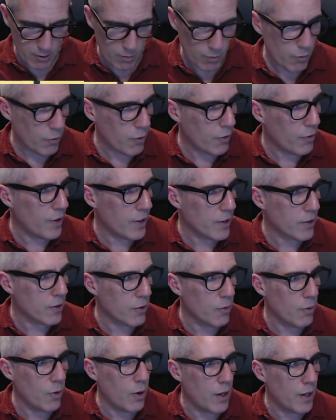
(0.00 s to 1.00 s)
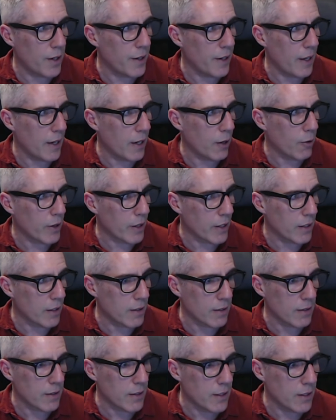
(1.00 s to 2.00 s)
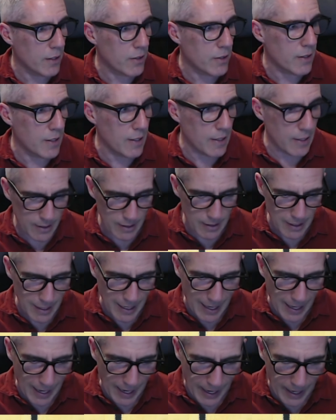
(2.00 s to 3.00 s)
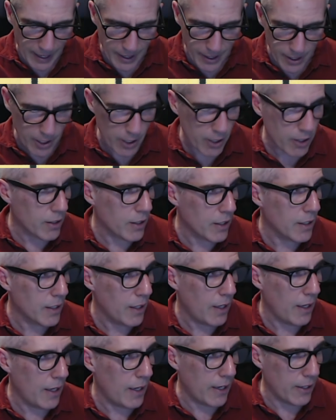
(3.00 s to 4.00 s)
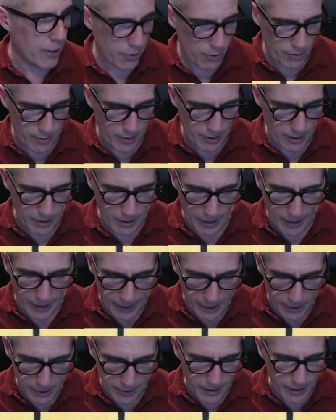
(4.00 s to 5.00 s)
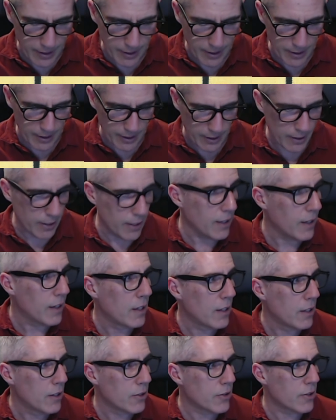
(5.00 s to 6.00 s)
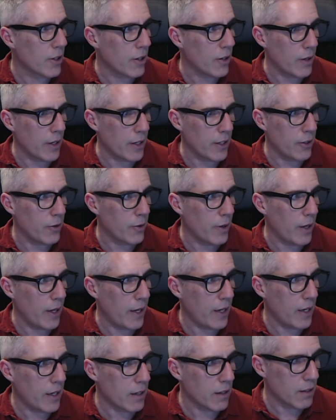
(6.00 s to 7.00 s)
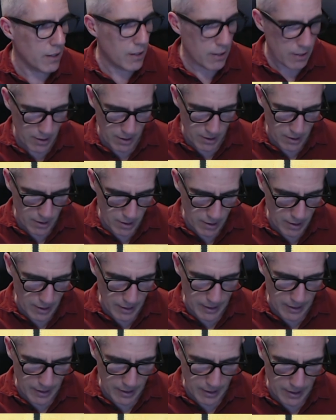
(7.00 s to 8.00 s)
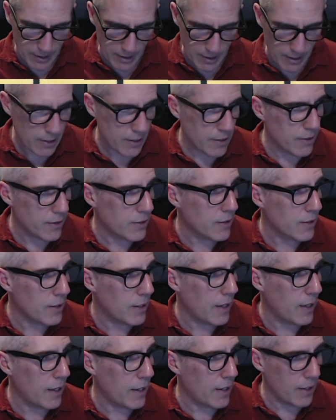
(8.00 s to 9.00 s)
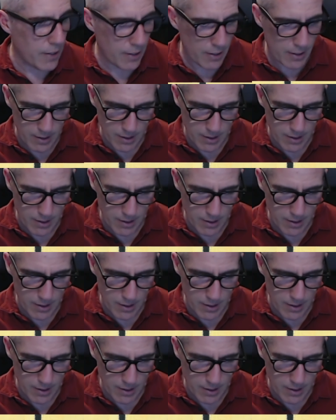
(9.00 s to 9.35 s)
Professor 1, and I want to delete the hair entry, the hair key. So I do hair, and then